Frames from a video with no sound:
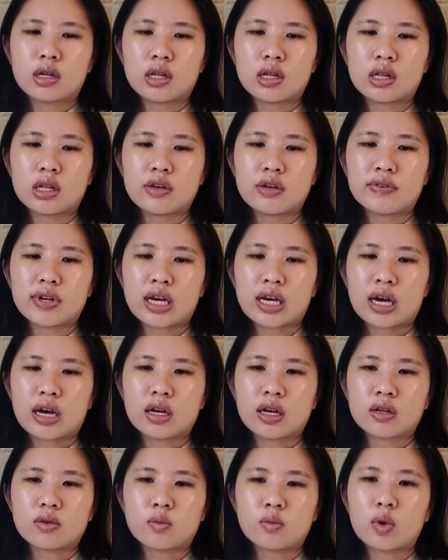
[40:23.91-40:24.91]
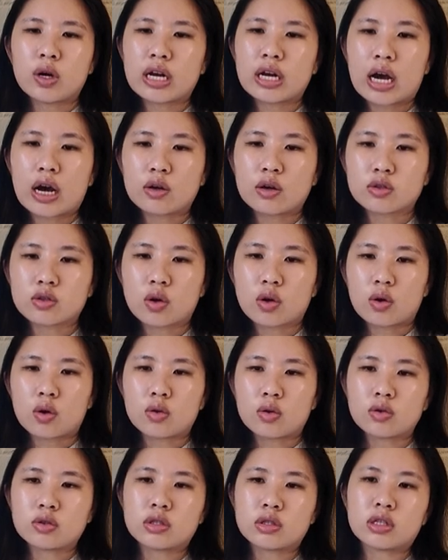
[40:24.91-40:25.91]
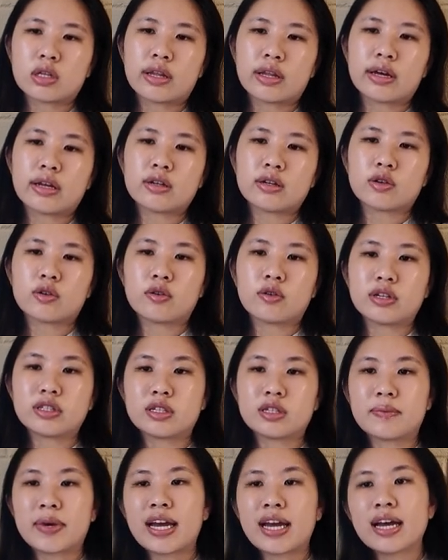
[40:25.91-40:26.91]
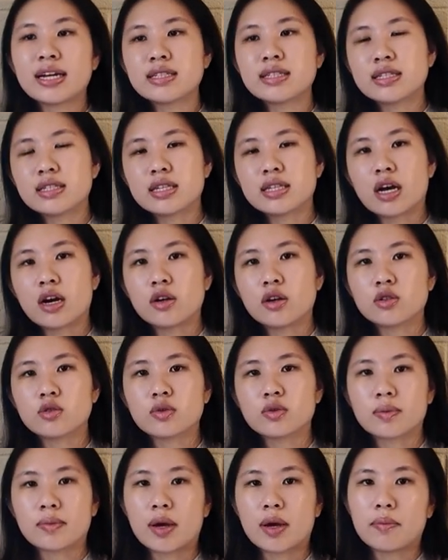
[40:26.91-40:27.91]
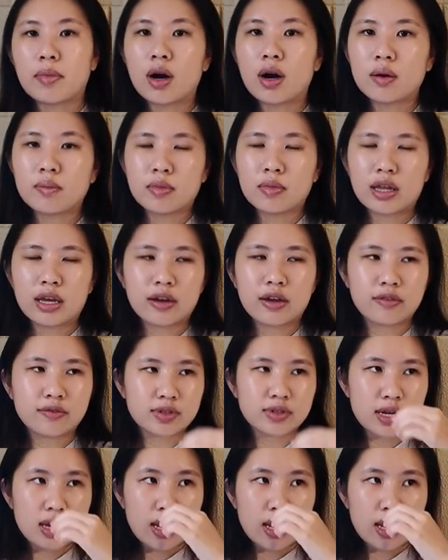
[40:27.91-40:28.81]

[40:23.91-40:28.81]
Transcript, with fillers: living at one household to then going to my auntie's house where my mom lived